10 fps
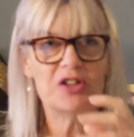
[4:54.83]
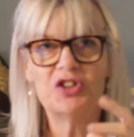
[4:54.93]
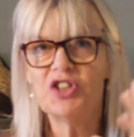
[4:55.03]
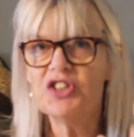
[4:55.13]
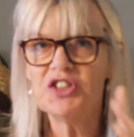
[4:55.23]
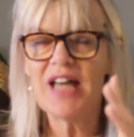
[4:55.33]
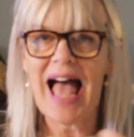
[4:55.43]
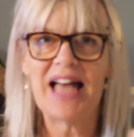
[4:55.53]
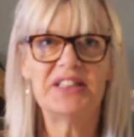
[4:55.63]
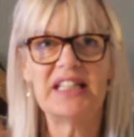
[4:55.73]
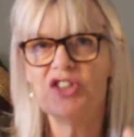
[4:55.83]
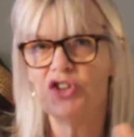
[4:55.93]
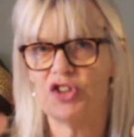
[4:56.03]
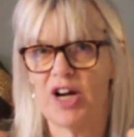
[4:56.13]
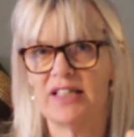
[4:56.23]
just to add
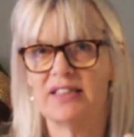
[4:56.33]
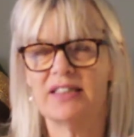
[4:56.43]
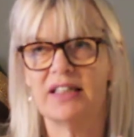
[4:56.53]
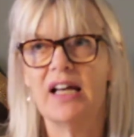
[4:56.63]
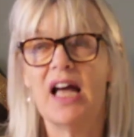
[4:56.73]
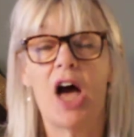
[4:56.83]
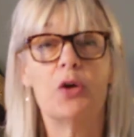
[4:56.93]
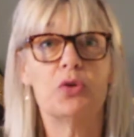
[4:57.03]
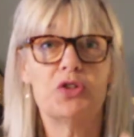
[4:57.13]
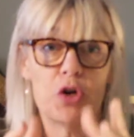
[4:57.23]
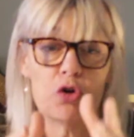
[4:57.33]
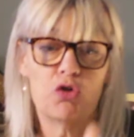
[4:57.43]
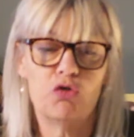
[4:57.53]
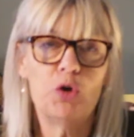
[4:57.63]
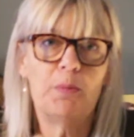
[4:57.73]
interest. and also
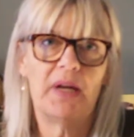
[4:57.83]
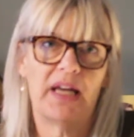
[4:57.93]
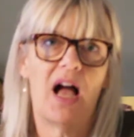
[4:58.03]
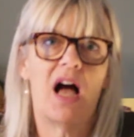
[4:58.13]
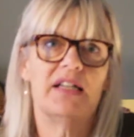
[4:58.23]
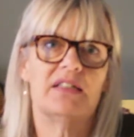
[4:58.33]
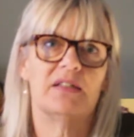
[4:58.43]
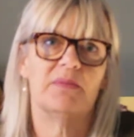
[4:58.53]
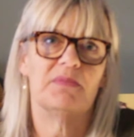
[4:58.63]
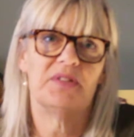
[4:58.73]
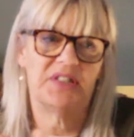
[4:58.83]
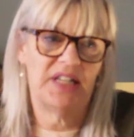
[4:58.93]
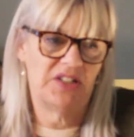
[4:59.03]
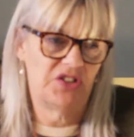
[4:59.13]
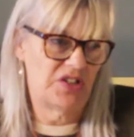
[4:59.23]
grouping items
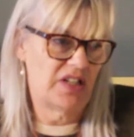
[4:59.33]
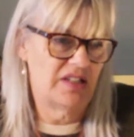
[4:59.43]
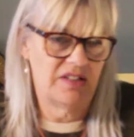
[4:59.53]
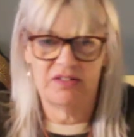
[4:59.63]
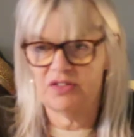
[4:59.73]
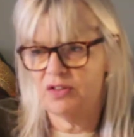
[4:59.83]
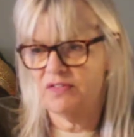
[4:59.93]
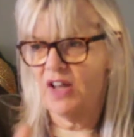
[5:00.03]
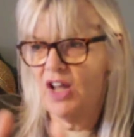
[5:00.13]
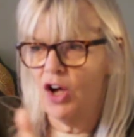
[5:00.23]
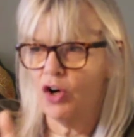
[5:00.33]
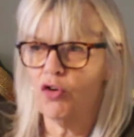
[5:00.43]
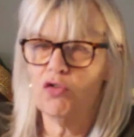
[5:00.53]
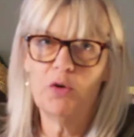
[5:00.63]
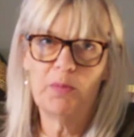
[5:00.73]
in sort of a
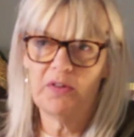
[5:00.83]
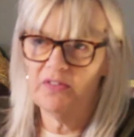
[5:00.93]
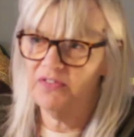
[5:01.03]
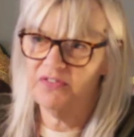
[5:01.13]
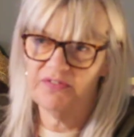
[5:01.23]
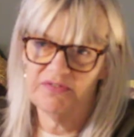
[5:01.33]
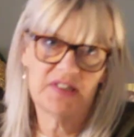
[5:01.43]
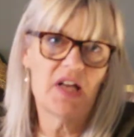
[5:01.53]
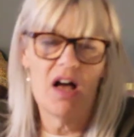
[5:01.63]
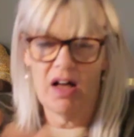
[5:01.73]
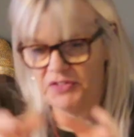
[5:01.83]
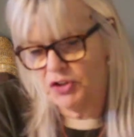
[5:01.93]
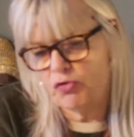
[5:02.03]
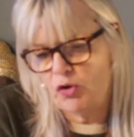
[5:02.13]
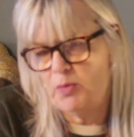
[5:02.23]
group of scarves, a
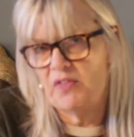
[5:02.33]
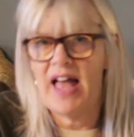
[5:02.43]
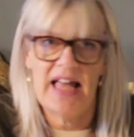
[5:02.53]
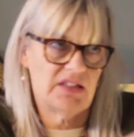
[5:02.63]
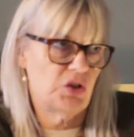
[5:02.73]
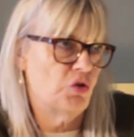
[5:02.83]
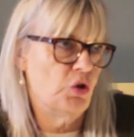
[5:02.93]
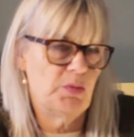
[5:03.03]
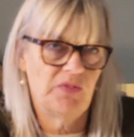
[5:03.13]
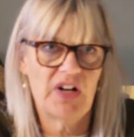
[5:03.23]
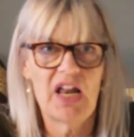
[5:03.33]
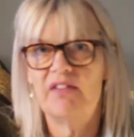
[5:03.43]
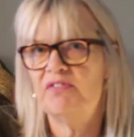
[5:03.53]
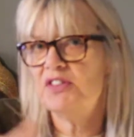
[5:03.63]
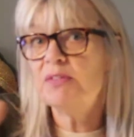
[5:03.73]
group of hats, a group of
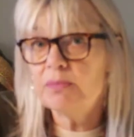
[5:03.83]
gloves.